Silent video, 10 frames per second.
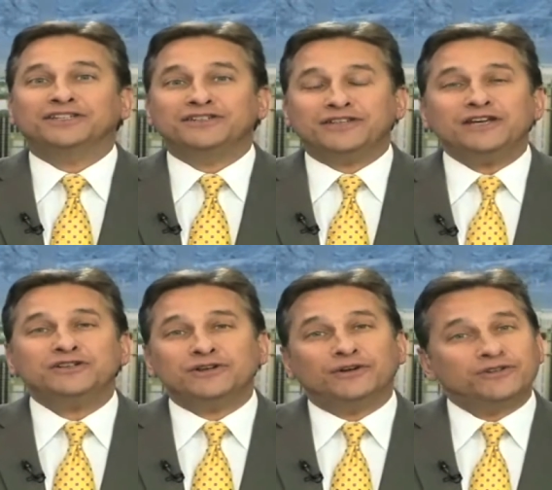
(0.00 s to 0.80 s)
to
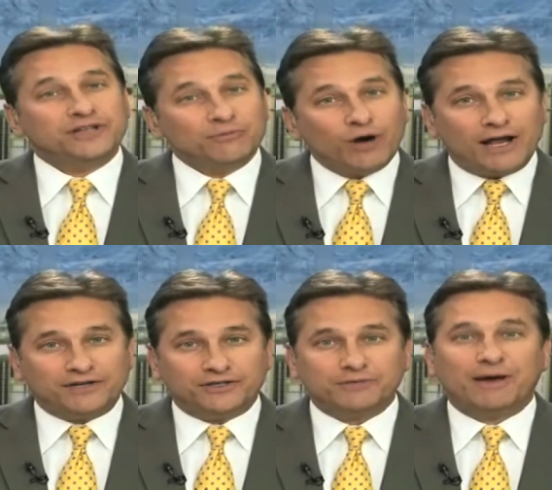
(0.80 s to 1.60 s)
station owner Jim
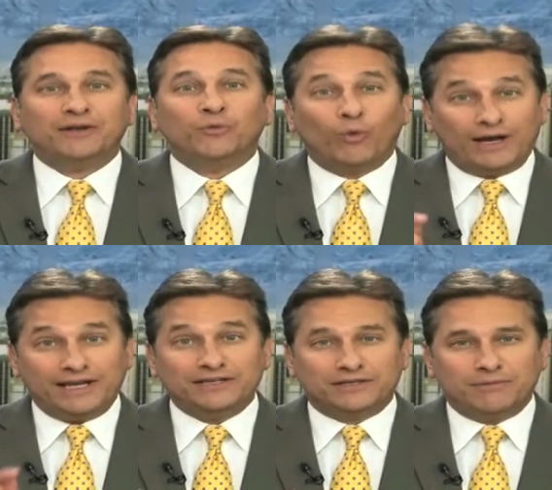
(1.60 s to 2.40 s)
Rogers about why
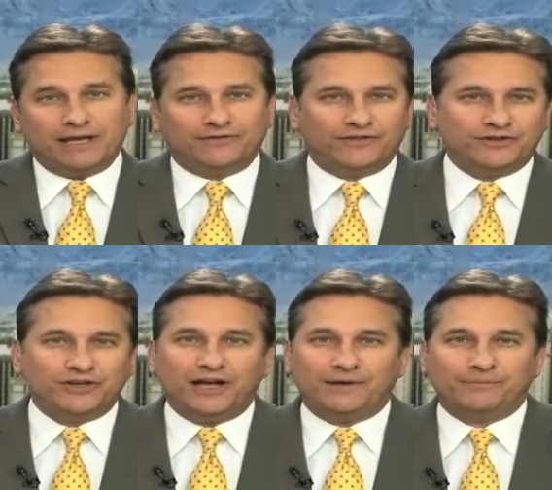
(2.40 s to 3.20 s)
he's the man for the
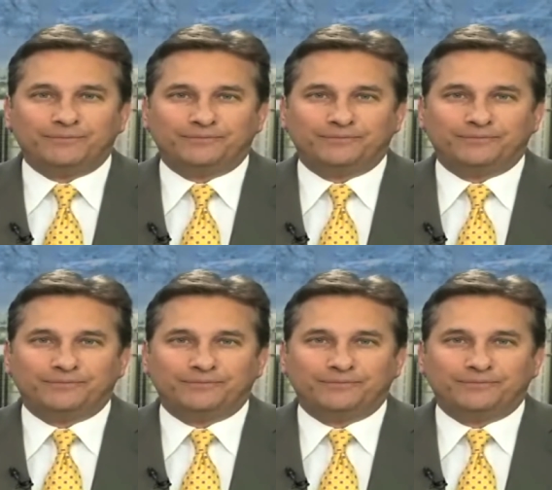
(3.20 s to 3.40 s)
job.